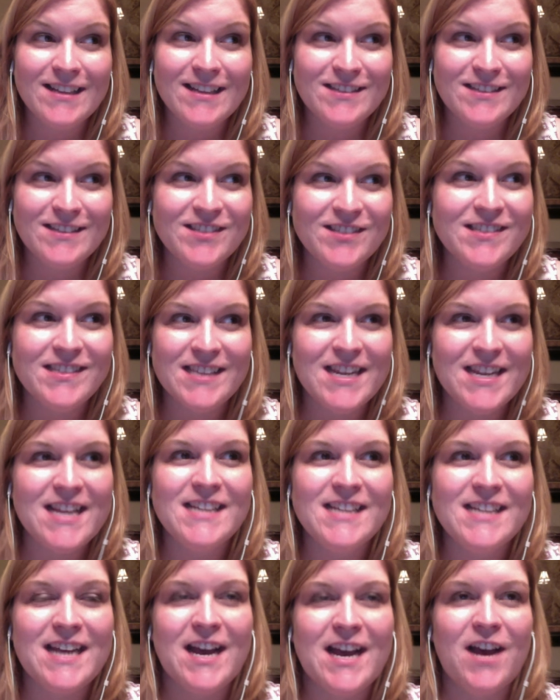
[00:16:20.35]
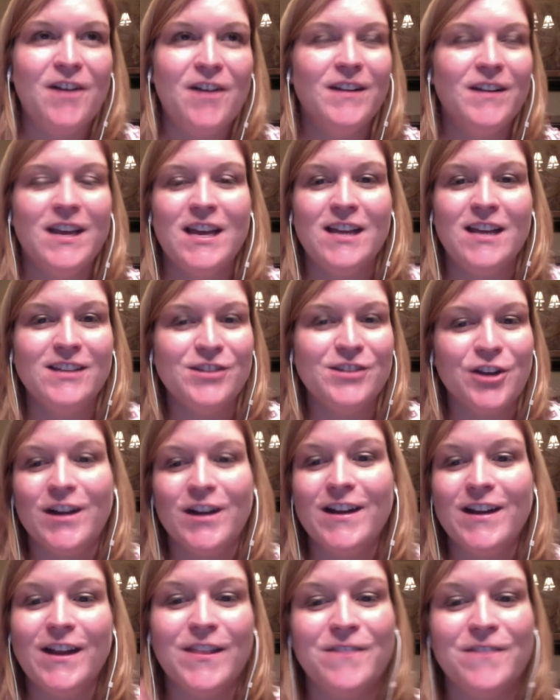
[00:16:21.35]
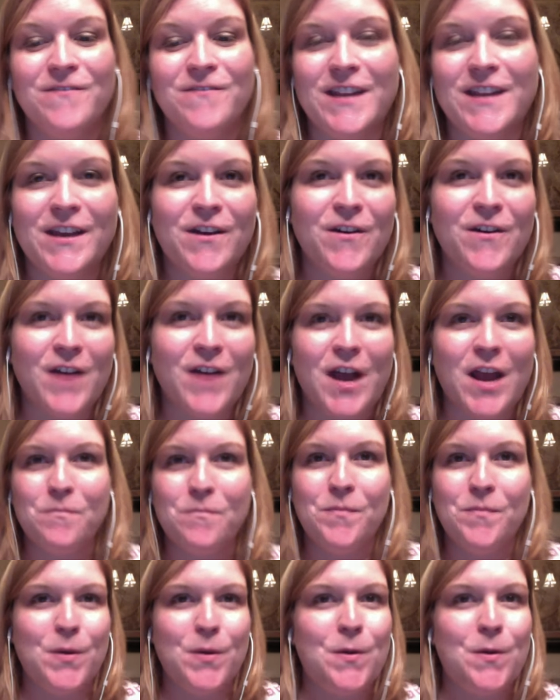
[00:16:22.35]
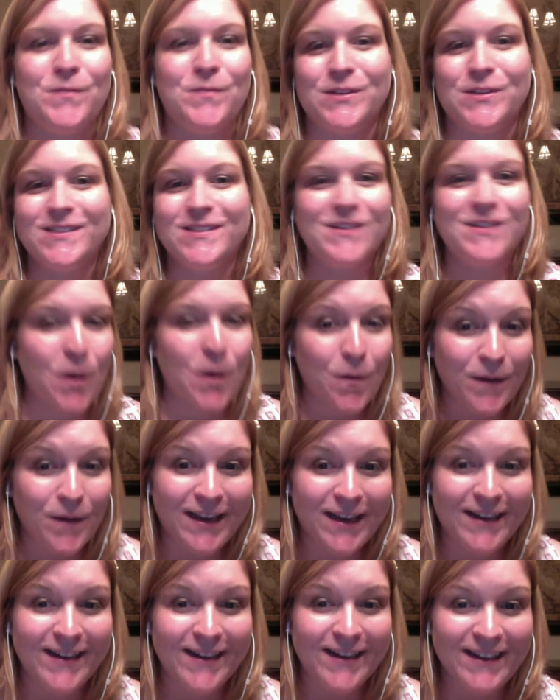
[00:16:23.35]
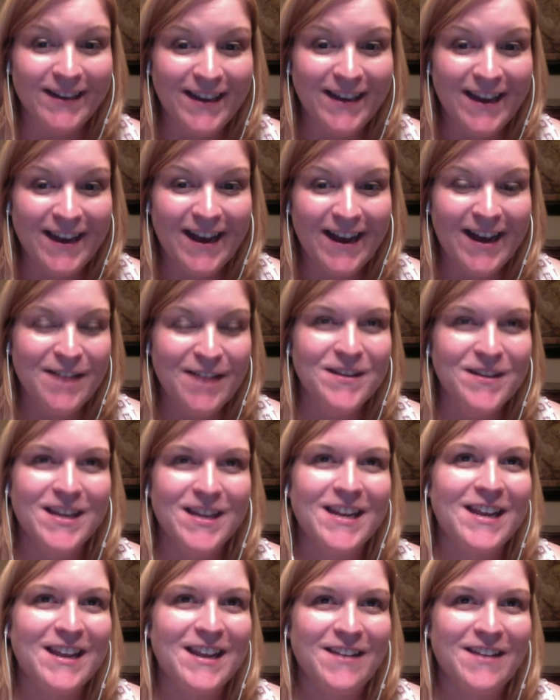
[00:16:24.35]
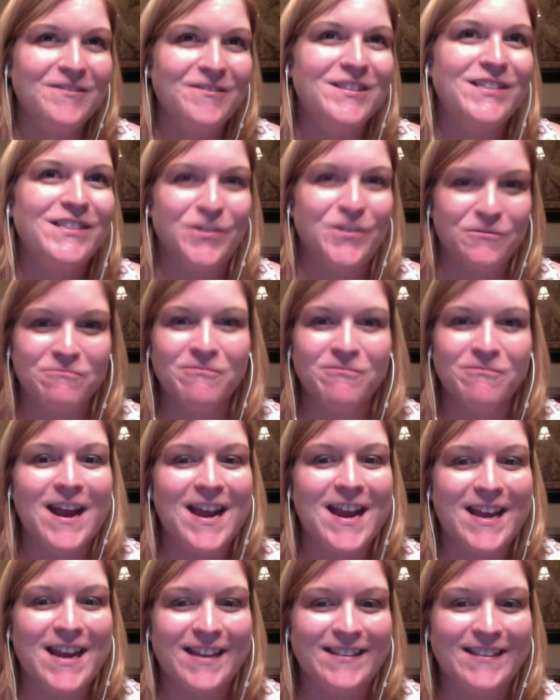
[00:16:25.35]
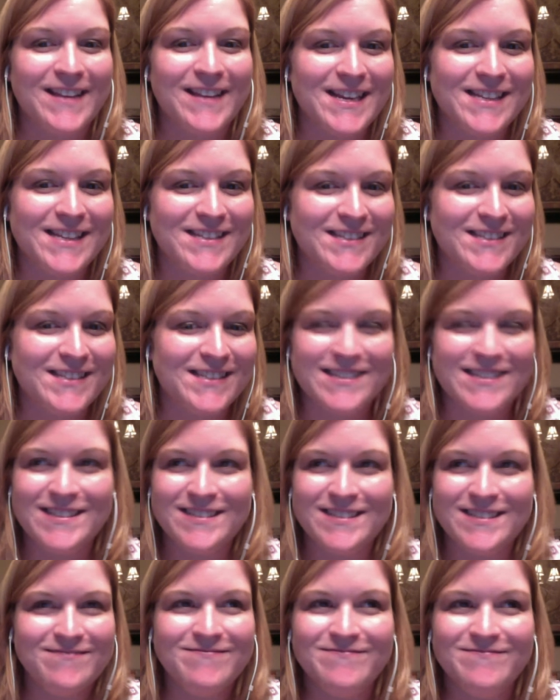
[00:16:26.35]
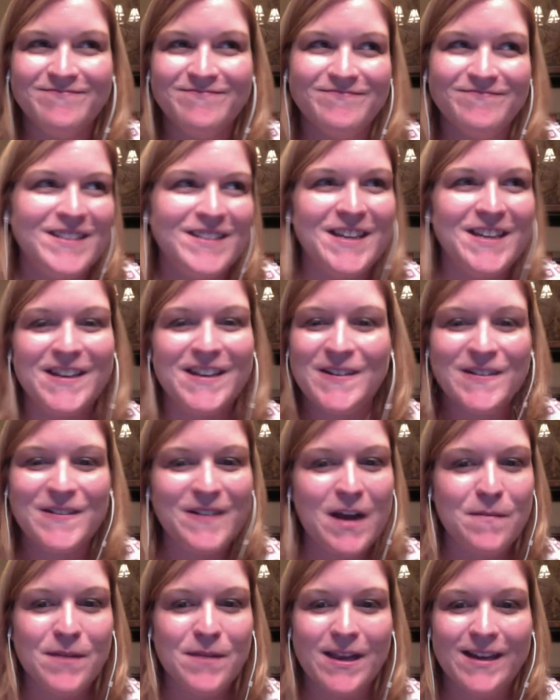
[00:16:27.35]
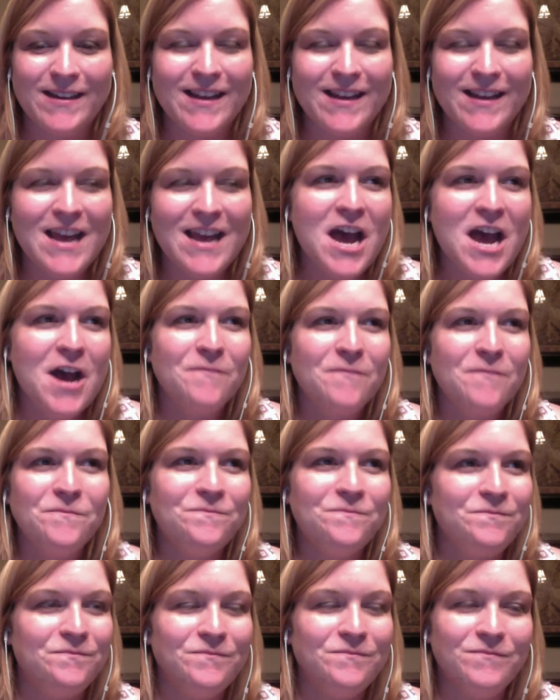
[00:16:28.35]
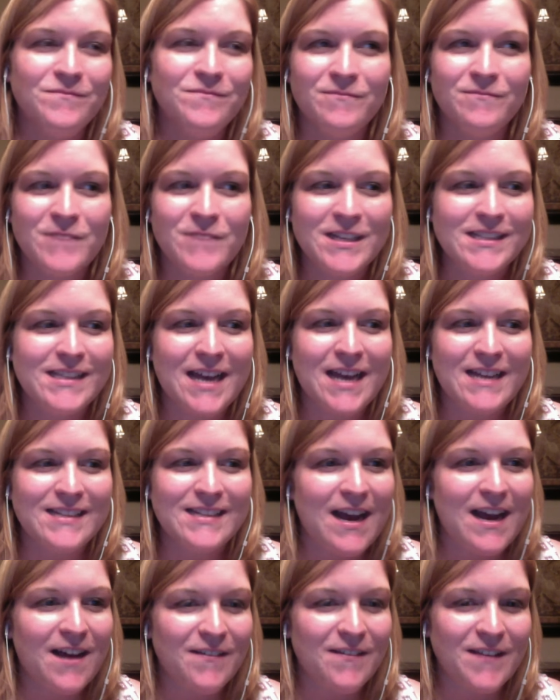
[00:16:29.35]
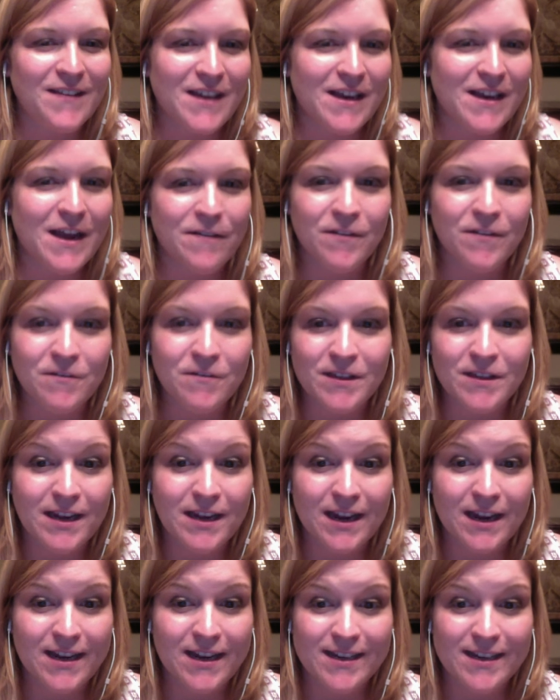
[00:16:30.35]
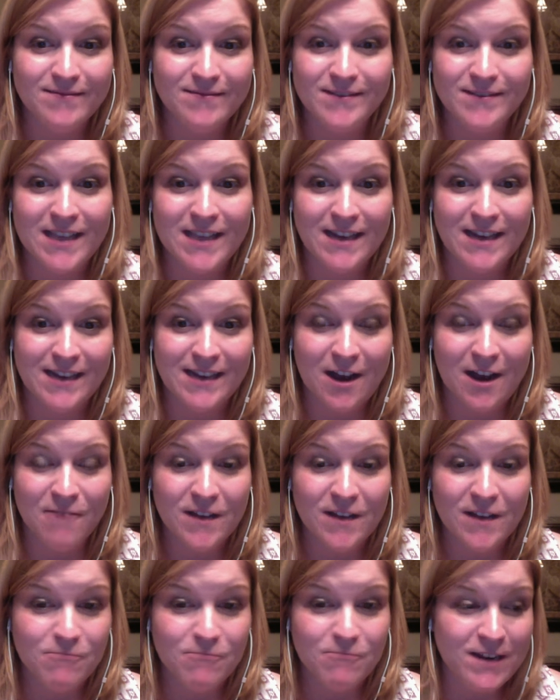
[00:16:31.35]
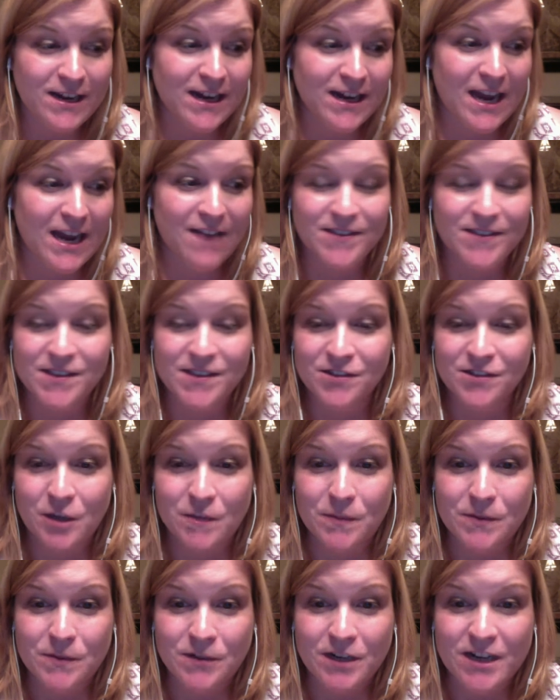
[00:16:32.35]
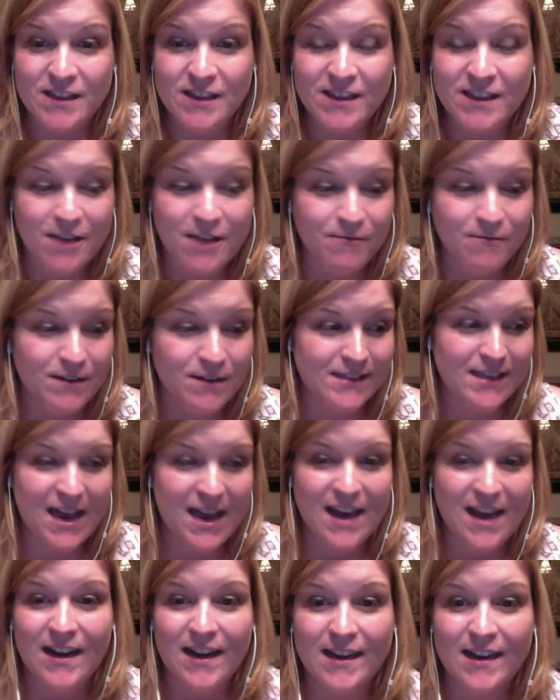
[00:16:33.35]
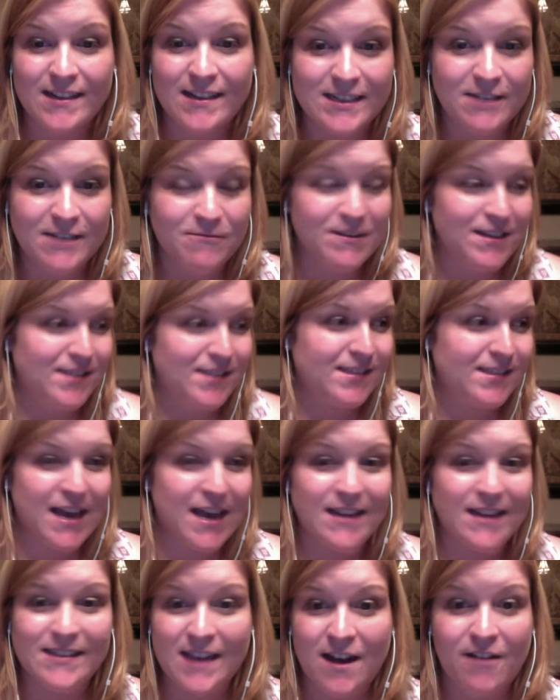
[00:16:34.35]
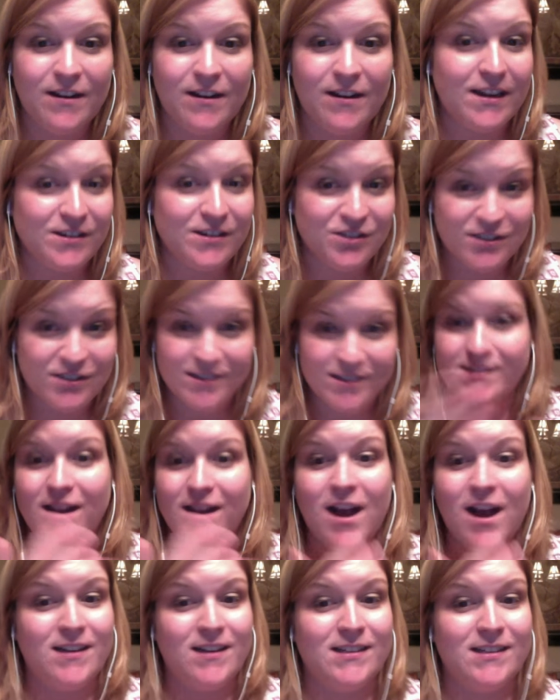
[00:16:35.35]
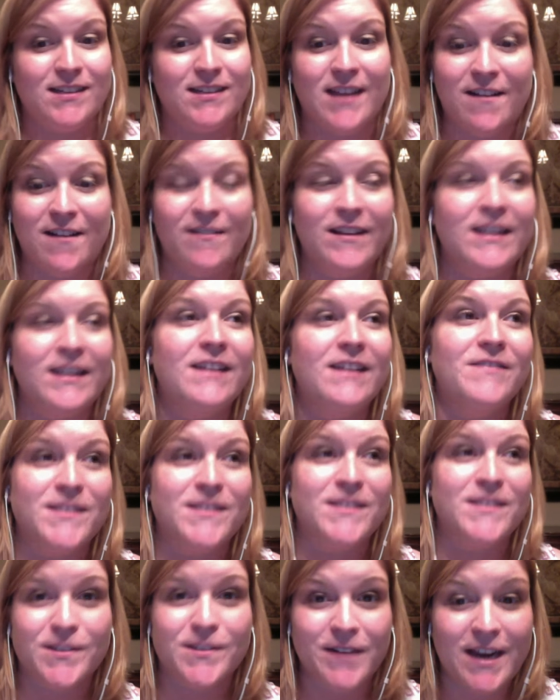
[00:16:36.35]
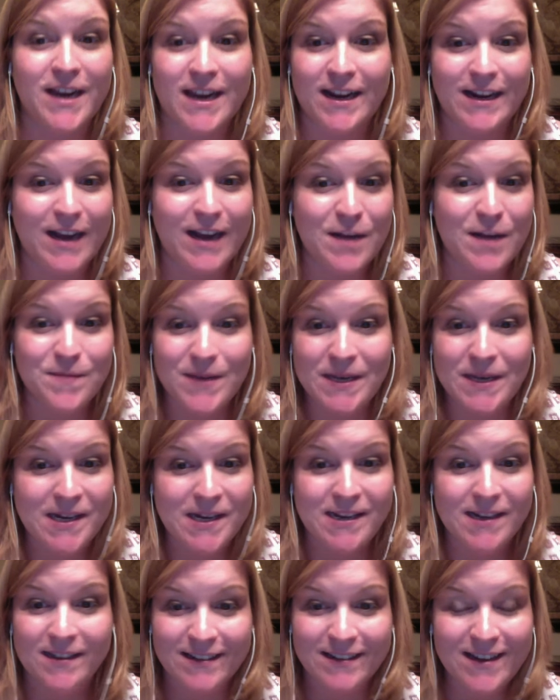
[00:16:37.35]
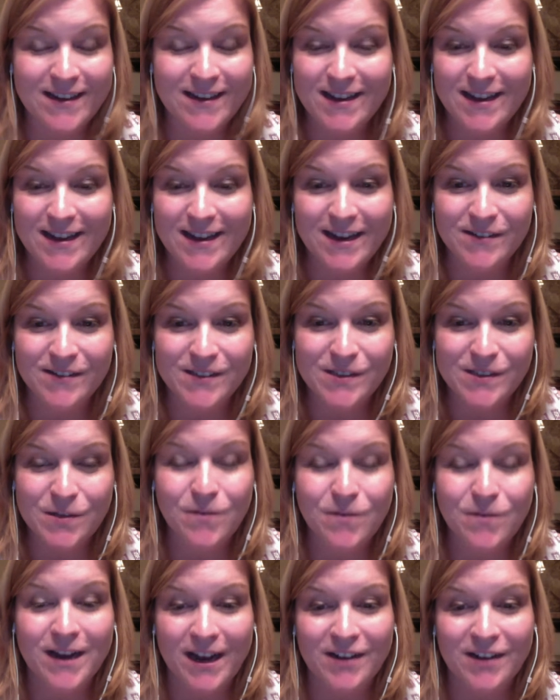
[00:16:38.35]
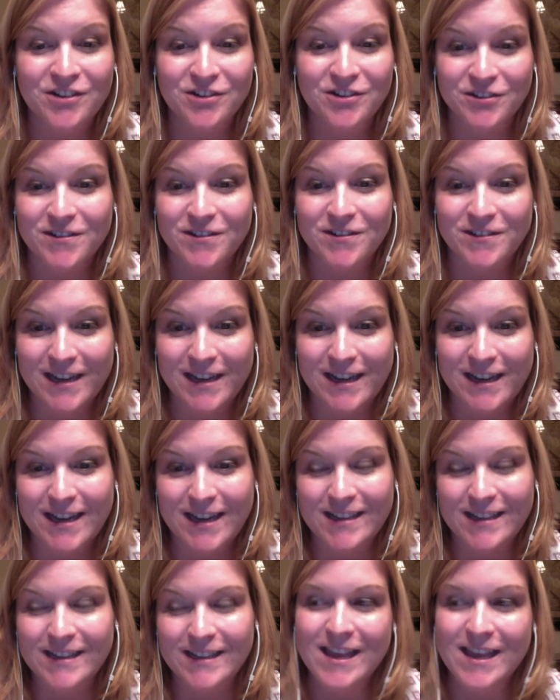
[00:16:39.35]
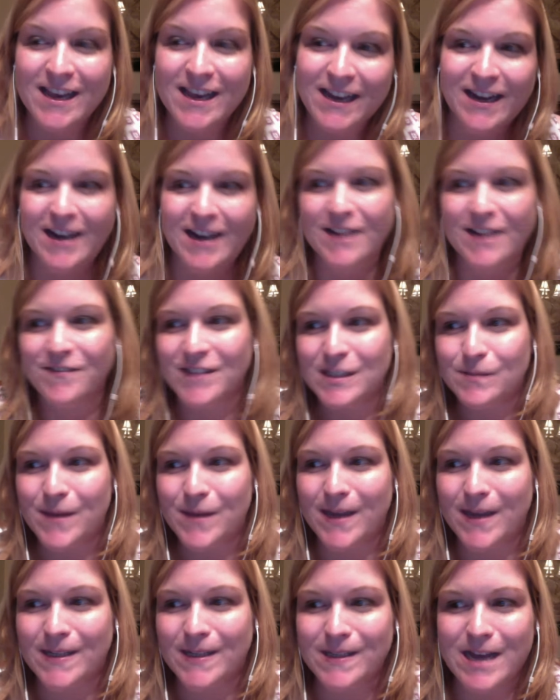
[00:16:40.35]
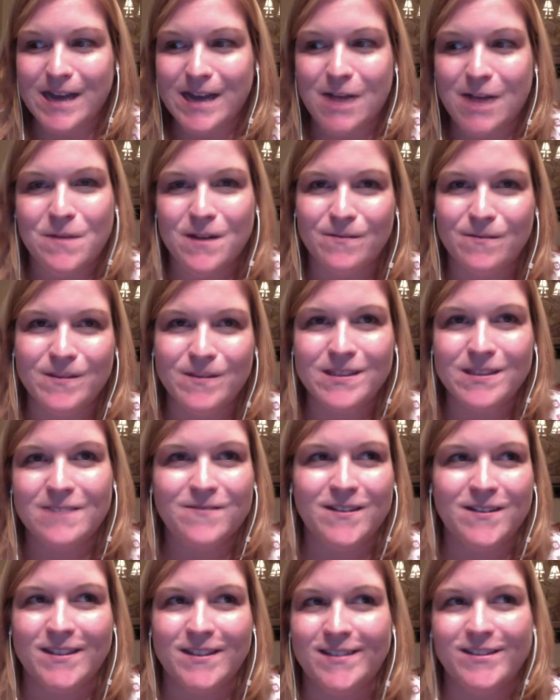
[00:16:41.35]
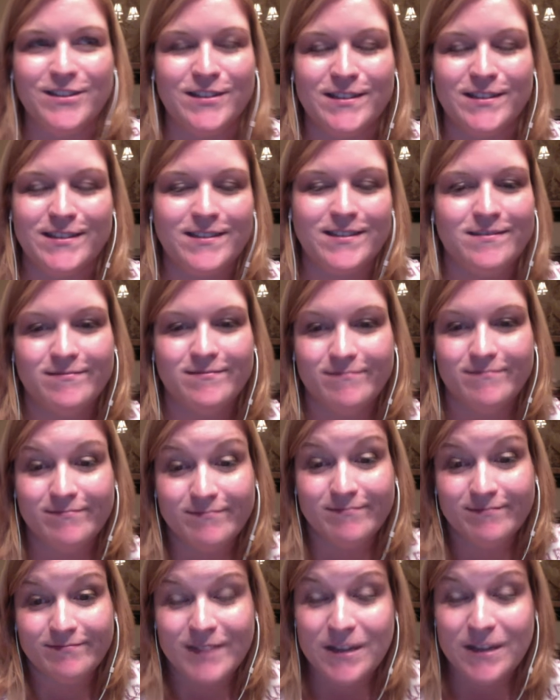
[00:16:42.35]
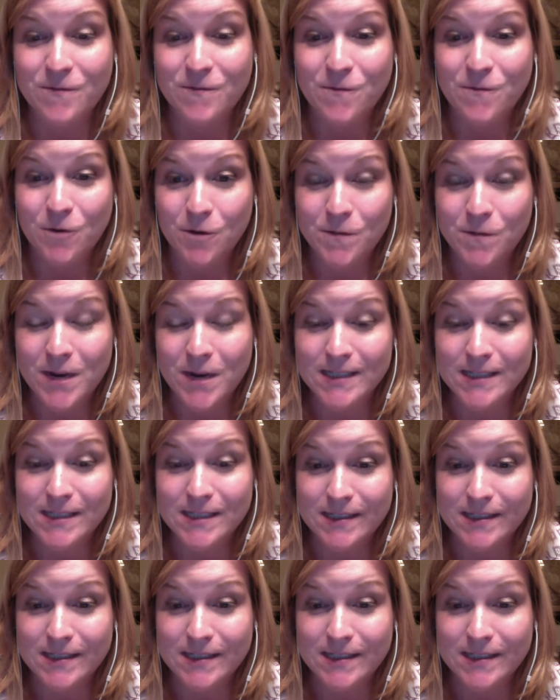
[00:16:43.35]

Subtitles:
Just sitting down, turning on the video, and boom, just going. I mean, it was great. Like, just, I mean, we sat down, like everyone that I sat down with, we didn't have a script or anything. We just had an idea. We just sat down and just knocked it out, and it was great. I mean, it was so natural. And I think I kind of expected that, but it was even more amazing.